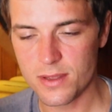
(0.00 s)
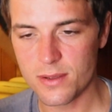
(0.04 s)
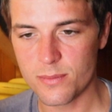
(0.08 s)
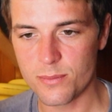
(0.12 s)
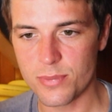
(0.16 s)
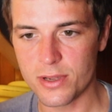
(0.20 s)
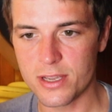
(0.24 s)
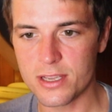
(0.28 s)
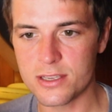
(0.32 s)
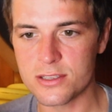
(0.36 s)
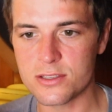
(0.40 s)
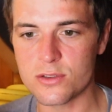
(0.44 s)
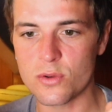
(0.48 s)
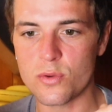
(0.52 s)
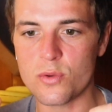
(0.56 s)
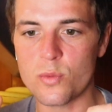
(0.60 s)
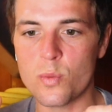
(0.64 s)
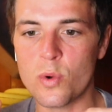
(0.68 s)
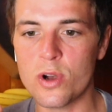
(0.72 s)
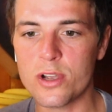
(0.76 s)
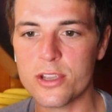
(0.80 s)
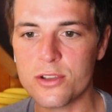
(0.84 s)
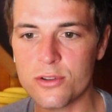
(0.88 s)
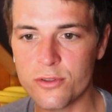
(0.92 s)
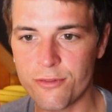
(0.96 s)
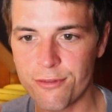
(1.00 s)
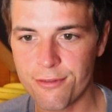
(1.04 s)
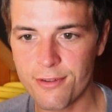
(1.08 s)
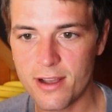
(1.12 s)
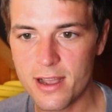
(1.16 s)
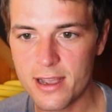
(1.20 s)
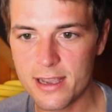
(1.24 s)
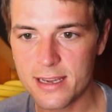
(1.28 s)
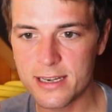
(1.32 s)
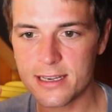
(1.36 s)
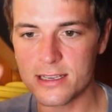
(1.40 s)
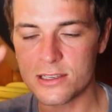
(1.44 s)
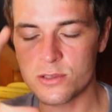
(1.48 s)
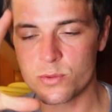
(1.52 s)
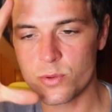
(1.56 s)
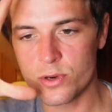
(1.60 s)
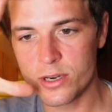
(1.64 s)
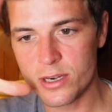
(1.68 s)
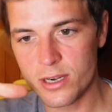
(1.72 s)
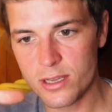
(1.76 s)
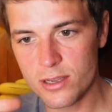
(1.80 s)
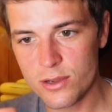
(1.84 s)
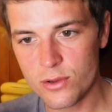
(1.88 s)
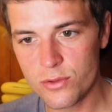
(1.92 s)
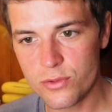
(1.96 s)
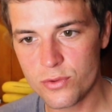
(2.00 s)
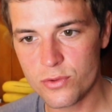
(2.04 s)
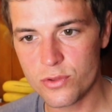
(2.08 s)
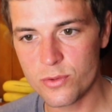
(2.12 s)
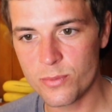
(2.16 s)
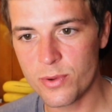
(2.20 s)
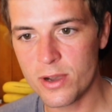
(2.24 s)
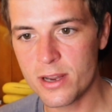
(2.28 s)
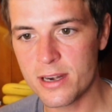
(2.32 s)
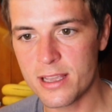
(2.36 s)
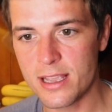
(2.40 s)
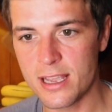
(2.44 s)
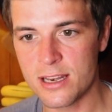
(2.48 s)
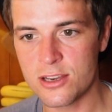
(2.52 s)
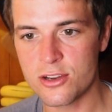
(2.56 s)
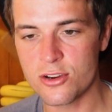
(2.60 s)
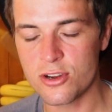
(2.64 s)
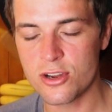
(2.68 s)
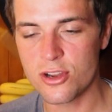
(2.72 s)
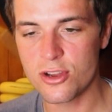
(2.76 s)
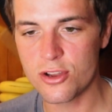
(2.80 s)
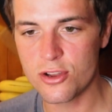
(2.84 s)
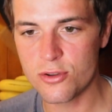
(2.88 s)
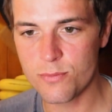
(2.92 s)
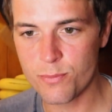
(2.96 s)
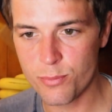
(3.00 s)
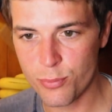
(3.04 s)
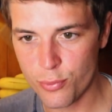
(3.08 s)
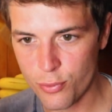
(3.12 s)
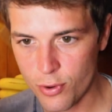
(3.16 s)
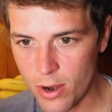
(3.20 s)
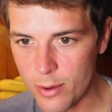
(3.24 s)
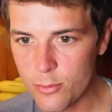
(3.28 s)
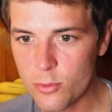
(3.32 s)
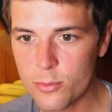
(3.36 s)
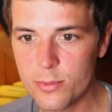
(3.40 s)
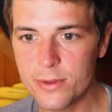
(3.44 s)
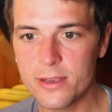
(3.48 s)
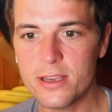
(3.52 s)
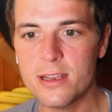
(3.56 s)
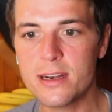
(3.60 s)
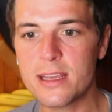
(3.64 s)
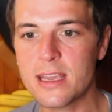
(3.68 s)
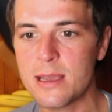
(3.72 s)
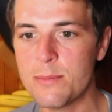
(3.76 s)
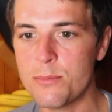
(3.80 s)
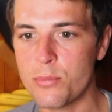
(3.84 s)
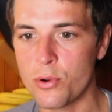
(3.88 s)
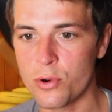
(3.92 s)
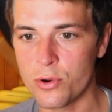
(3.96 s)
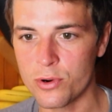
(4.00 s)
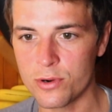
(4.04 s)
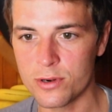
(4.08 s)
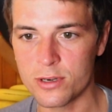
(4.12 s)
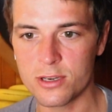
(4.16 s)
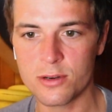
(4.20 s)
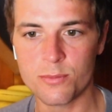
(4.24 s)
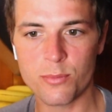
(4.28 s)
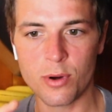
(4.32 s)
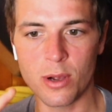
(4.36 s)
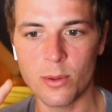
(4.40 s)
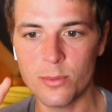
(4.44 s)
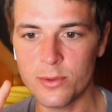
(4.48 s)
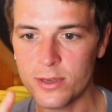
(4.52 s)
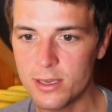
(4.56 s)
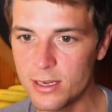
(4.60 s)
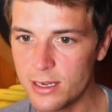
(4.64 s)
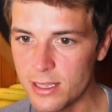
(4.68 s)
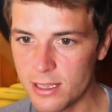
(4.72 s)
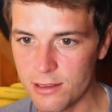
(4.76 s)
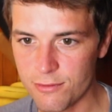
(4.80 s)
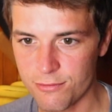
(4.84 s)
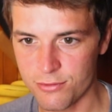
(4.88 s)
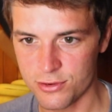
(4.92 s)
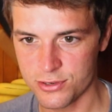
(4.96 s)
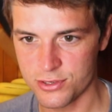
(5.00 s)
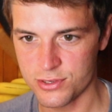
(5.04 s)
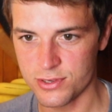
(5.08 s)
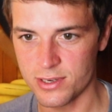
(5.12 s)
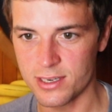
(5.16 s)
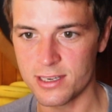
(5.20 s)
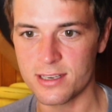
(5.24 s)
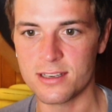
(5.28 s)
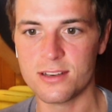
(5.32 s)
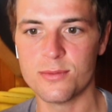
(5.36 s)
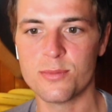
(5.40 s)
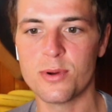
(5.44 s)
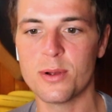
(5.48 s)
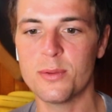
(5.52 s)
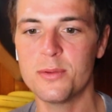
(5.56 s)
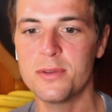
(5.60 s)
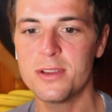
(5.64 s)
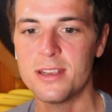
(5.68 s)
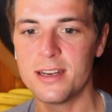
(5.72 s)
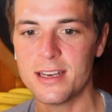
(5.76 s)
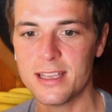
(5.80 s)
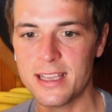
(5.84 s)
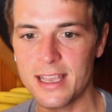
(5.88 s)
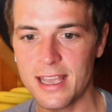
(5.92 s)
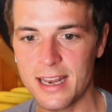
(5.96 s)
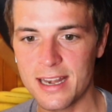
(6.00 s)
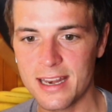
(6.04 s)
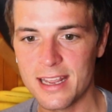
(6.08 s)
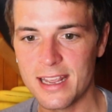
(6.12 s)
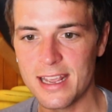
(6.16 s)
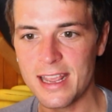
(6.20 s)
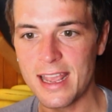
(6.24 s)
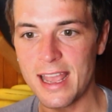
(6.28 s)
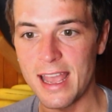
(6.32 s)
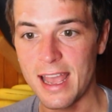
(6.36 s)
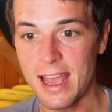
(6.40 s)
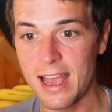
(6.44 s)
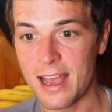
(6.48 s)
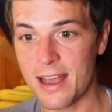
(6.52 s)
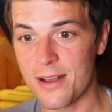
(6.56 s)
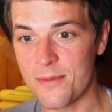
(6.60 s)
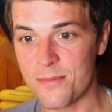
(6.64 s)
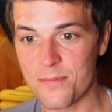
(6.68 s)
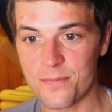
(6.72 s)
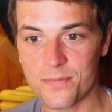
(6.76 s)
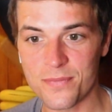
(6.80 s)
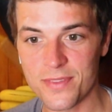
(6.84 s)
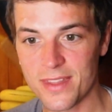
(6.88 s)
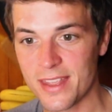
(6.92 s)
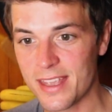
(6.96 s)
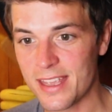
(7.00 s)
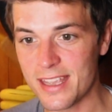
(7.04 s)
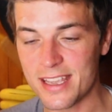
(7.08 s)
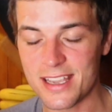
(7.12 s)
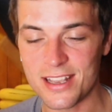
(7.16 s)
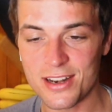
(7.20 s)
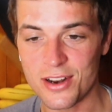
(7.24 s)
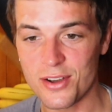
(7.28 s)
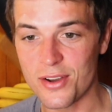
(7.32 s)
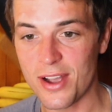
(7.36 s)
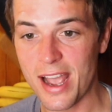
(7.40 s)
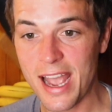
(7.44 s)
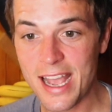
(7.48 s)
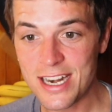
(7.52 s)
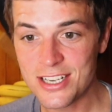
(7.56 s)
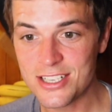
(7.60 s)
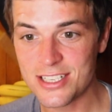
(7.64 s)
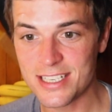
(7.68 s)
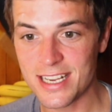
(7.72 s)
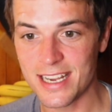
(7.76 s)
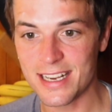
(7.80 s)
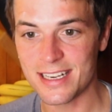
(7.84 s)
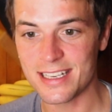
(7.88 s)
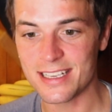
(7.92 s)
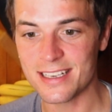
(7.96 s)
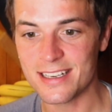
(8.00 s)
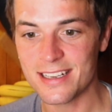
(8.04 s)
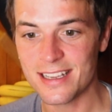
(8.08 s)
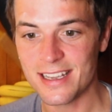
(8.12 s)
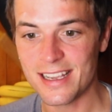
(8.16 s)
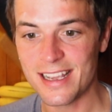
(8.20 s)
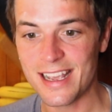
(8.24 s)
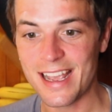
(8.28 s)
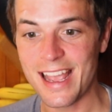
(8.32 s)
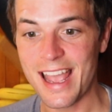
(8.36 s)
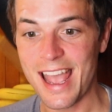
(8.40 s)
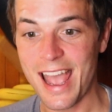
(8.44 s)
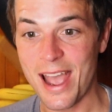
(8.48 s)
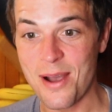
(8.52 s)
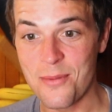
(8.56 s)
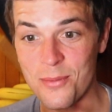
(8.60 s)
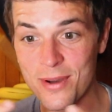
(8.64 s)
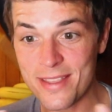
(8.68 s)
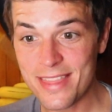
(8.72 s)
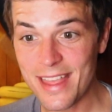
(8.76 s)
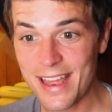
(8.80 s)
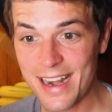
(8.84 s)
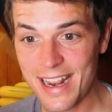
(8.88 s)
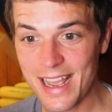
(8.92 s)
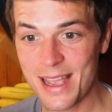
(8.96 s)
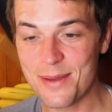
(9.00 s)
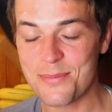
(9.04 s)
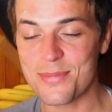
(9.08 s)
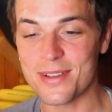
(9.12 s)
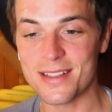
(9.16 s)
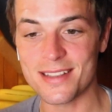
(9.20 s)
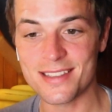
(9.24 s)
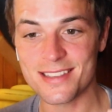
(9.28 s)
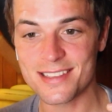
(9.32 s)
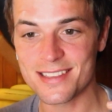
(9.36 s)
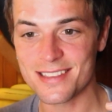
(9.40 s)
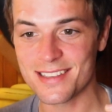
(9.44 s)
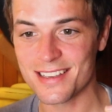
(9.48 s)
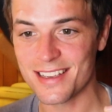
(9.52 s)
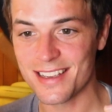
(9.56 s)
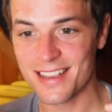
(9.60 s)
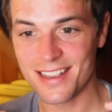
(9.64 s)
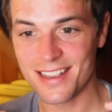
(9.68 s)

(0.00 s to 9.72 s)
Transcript: because what you'll find is we're going to go through the body, and you're probably going to get bored. You're probably going to get frustrated. You're probably going to get agitated. And when that happens,